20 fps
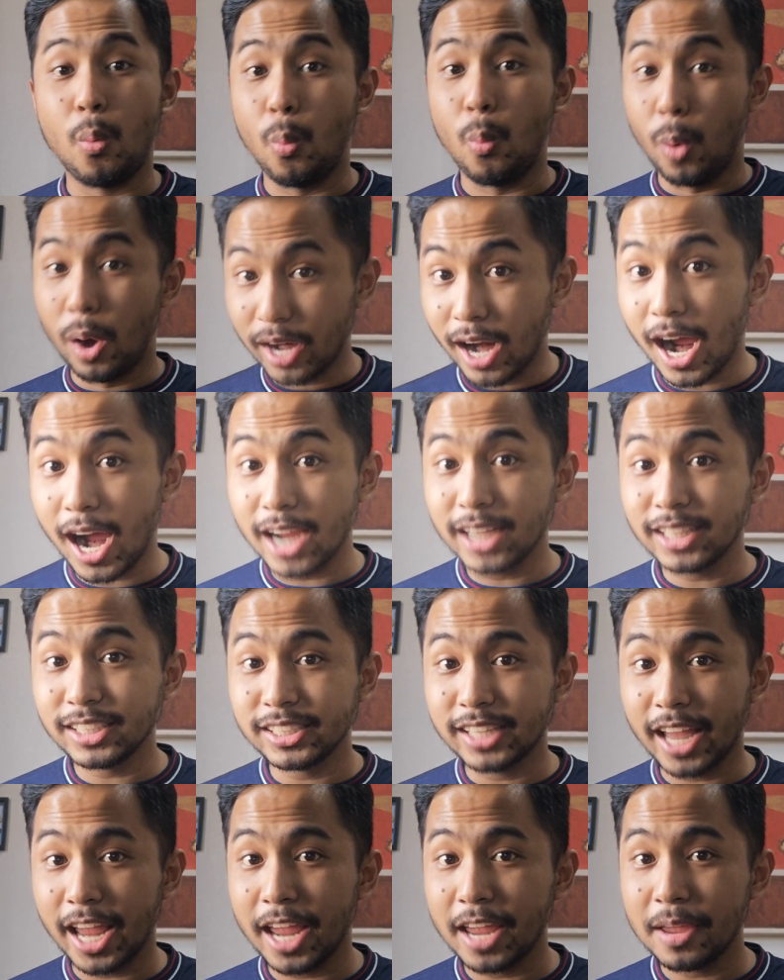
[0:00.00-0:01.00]
What I
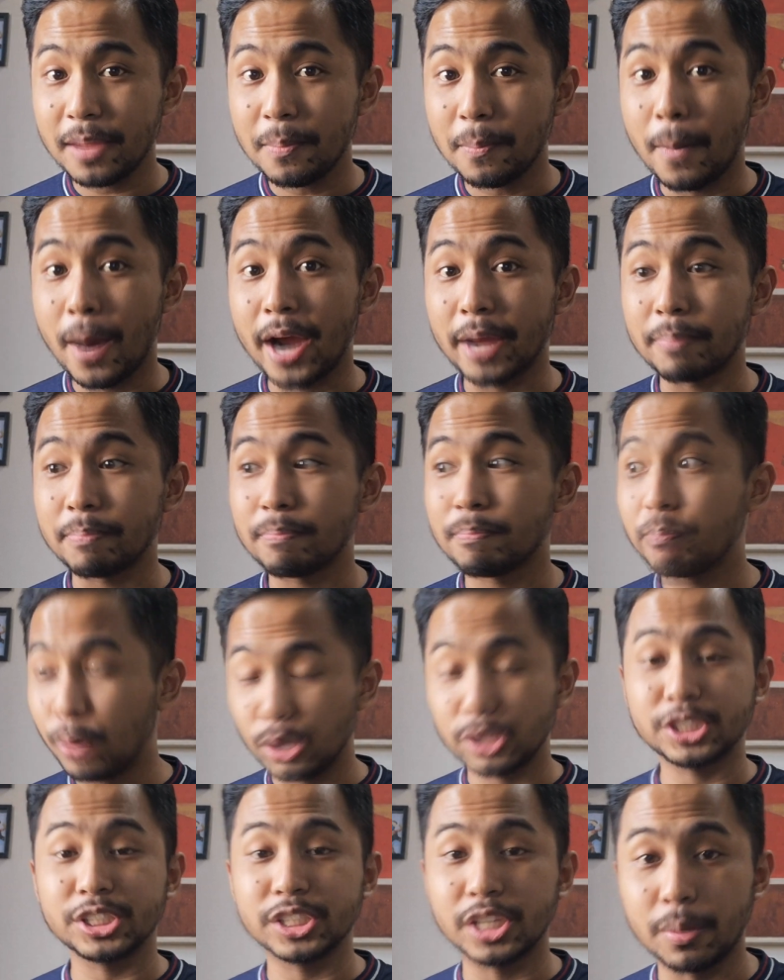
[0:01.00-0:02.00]
say might
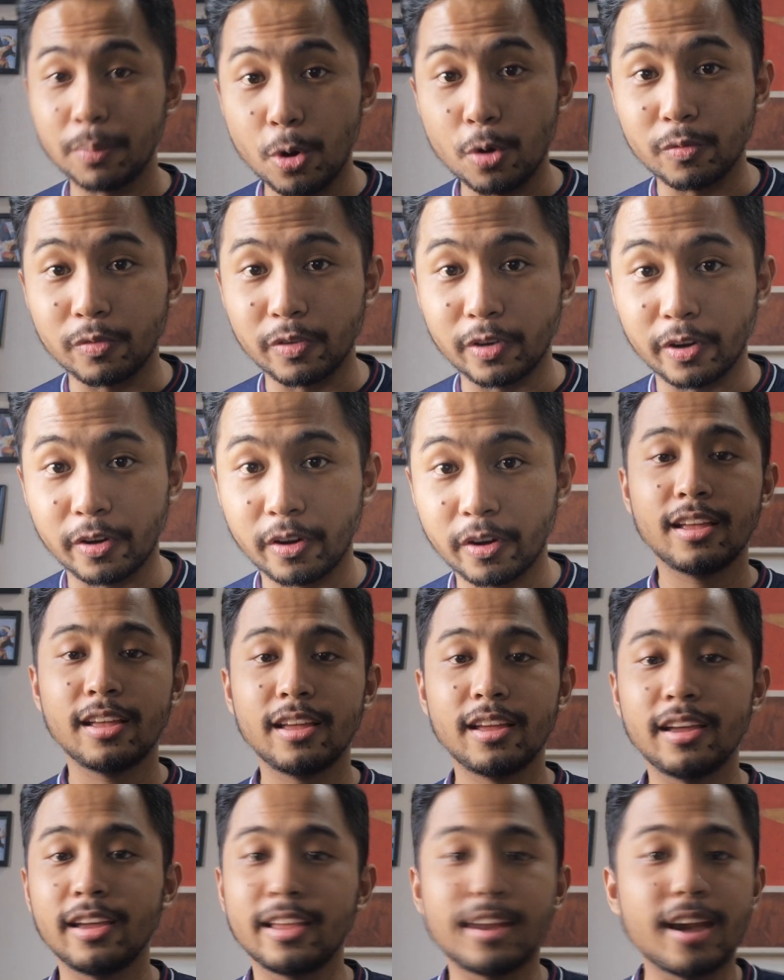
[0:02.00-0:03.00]
push them over.
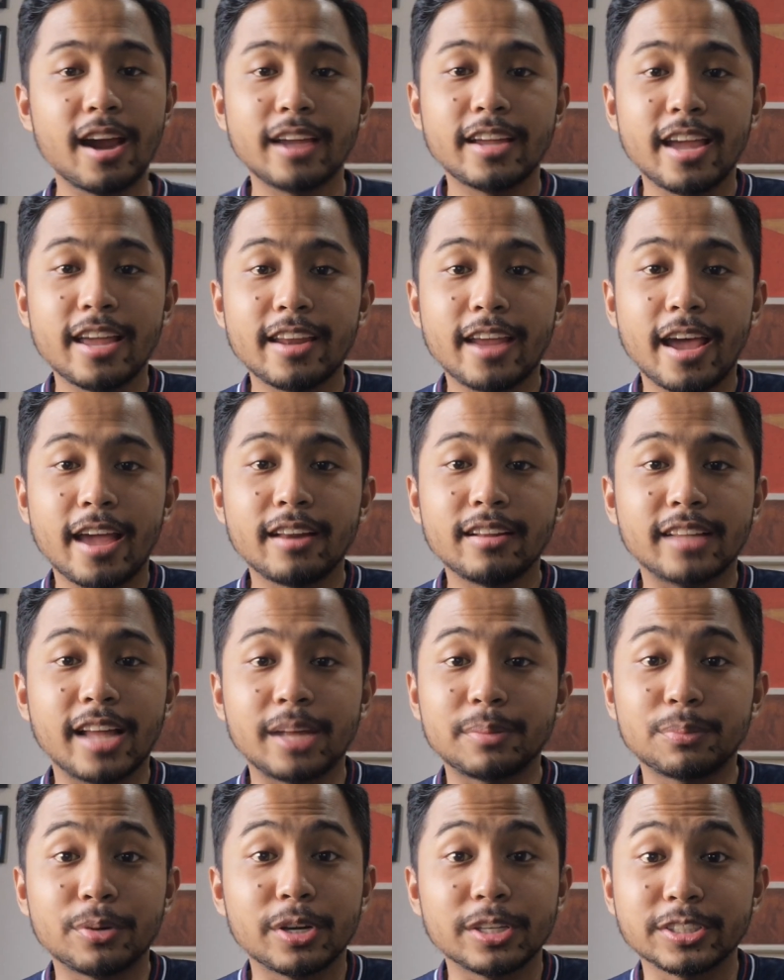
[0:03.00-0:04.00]
And I can't handle
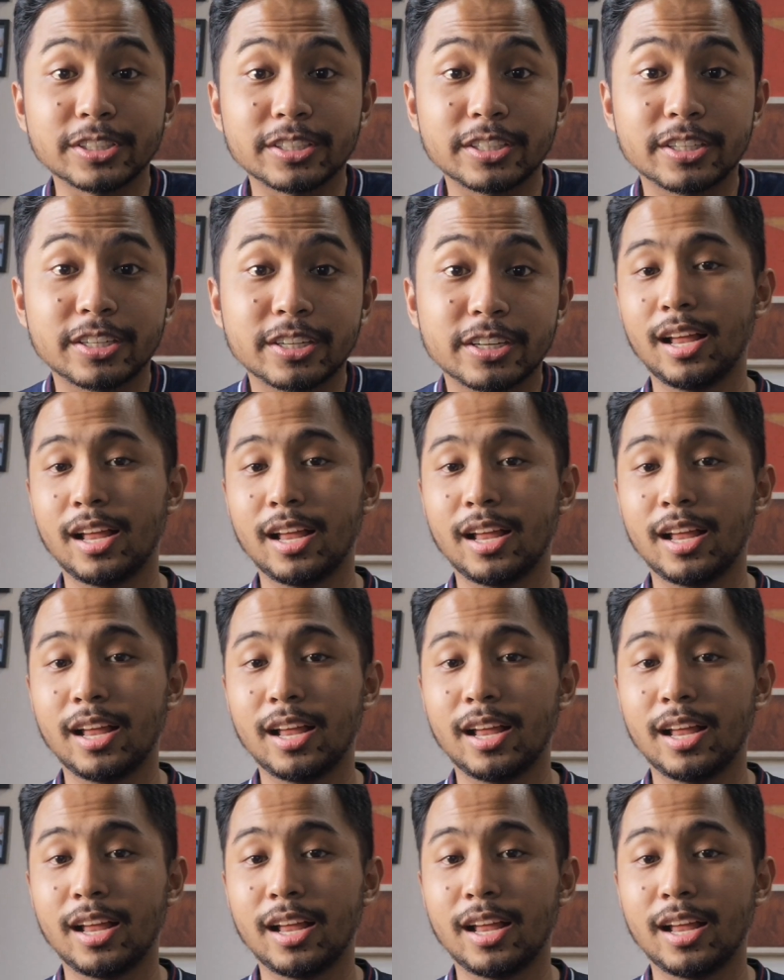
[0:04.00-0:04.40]
that pressure.